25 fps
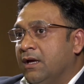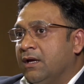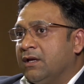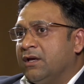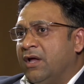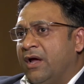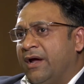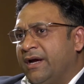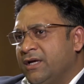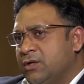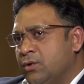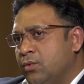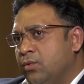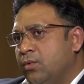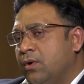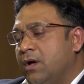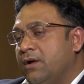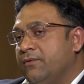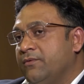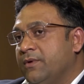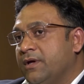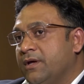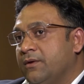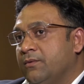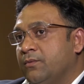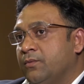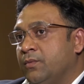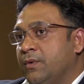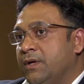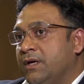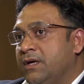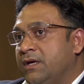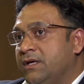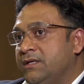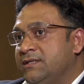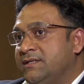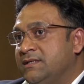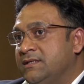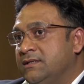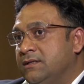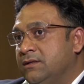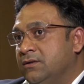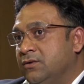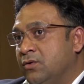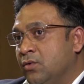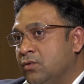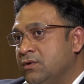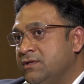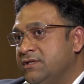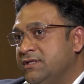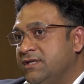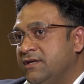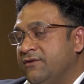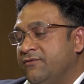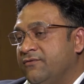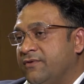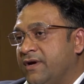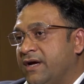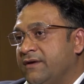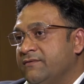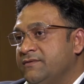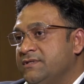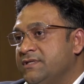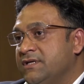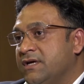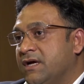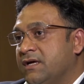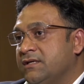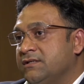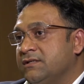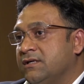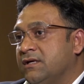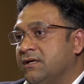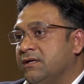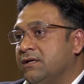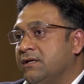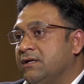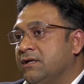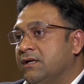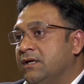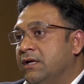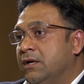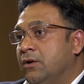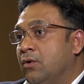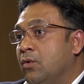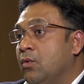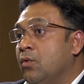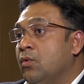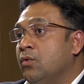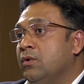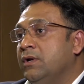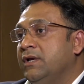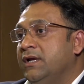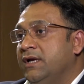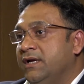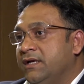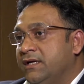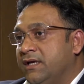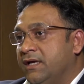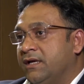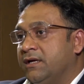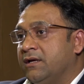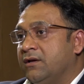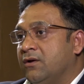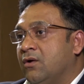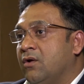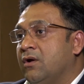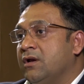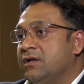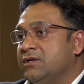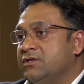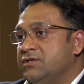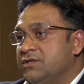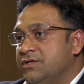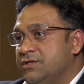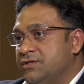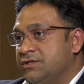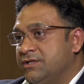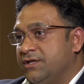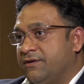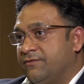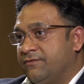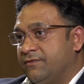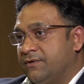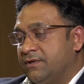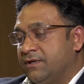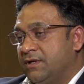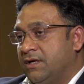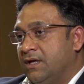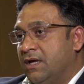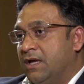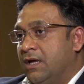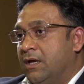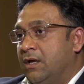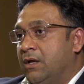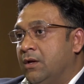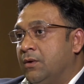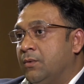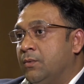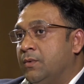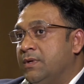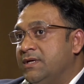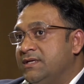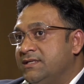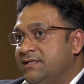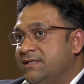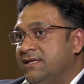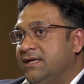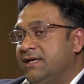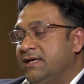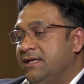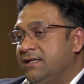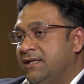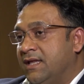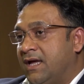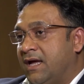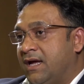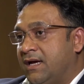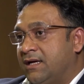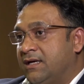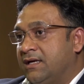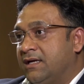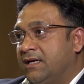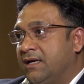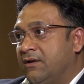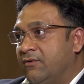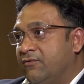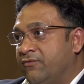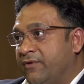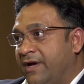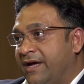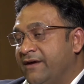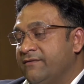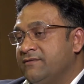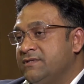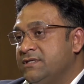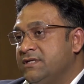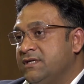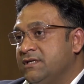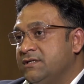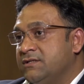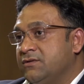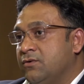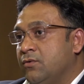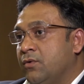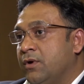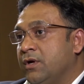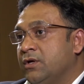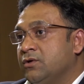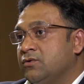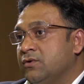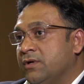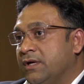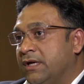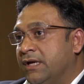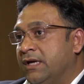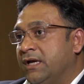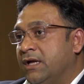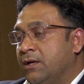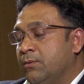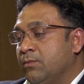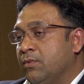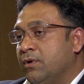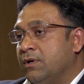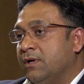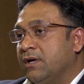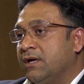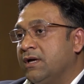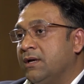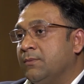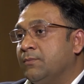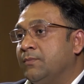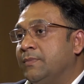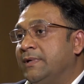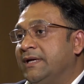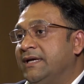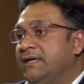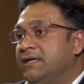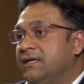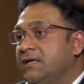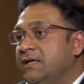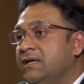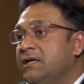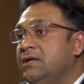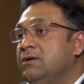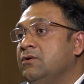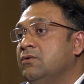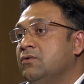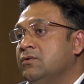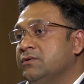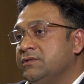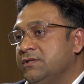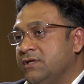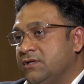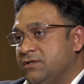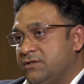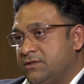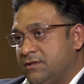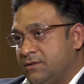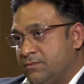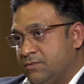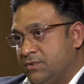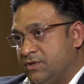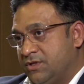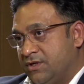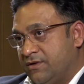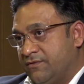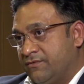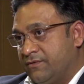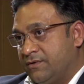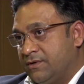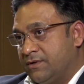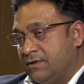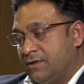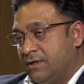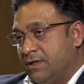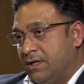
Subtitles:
Now at Huawei, we don't see 5G as a only technology shift. We see that 5G is going to enable a complete ecosystem shift.